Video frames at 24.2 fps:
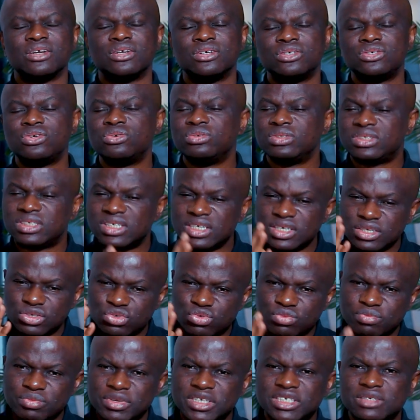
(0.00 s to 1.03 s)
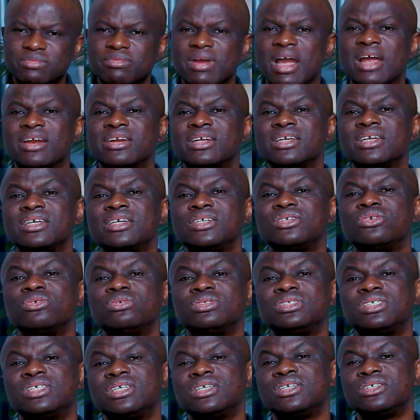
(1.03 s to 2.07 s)
Don't think you mismarried,
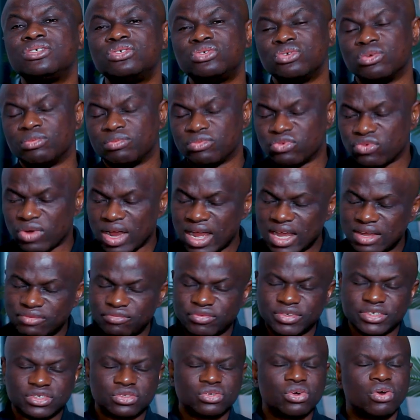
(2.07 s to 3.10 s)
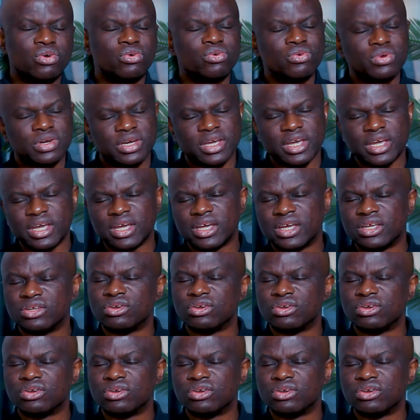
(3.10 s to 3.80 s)
don't think your wife is not okay,